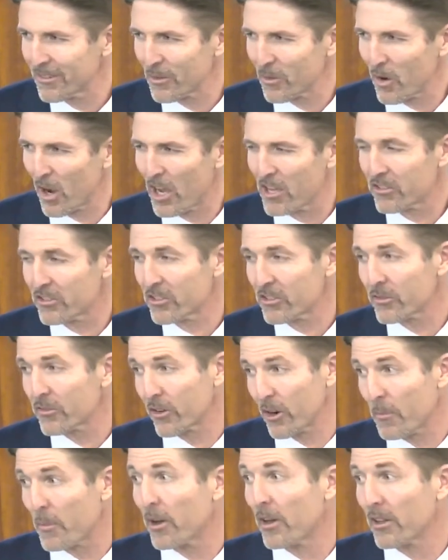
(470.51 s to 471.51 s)
Rises
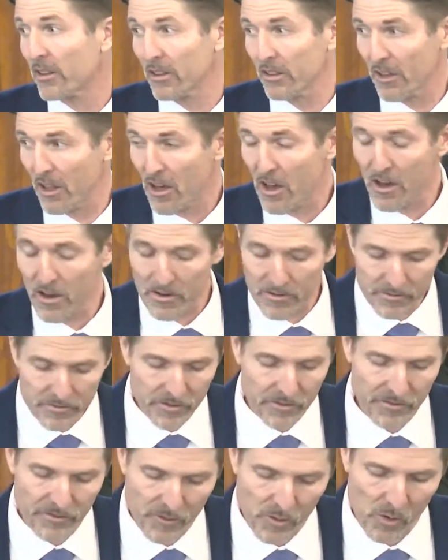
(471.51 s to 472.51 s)
from a
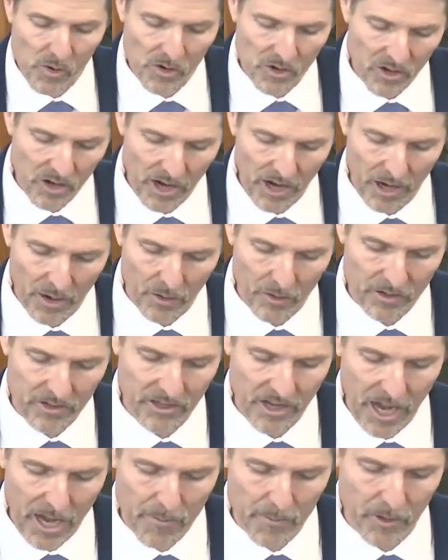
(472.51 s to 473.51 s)
love for our
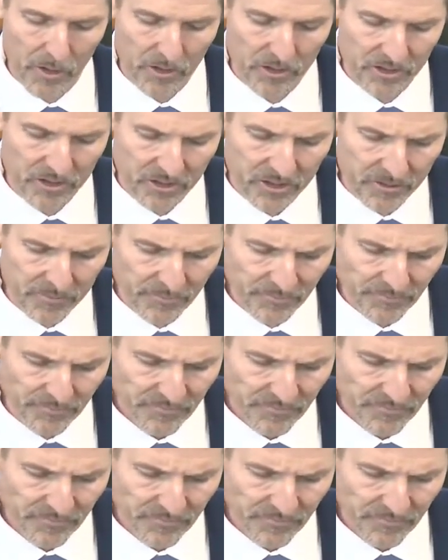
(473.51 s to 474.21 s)
neighbors.